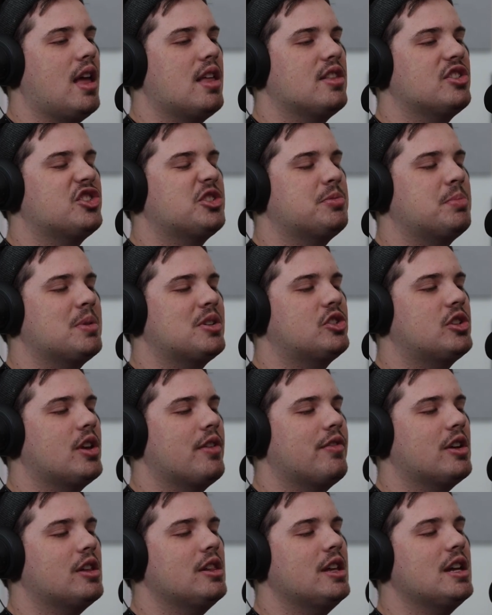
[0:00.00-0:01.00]
and
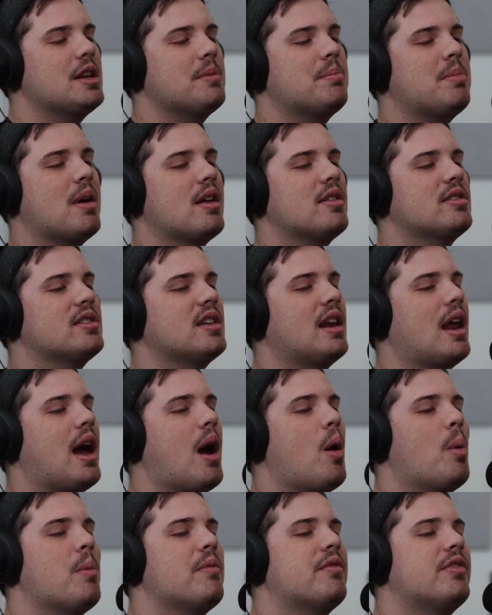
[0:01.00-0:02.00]
specifically it depends on
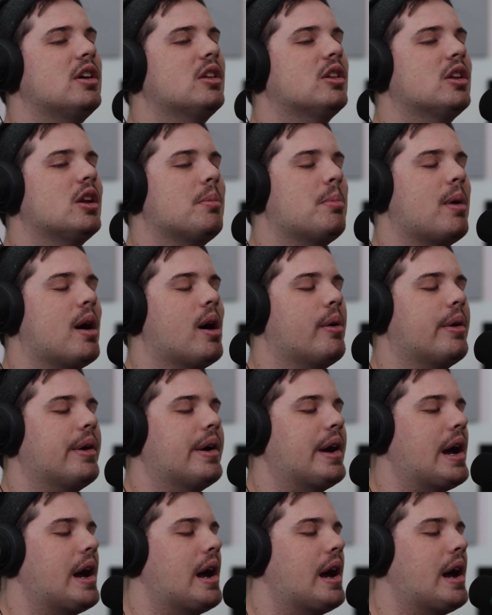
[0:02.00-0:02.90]
how I'm feeling about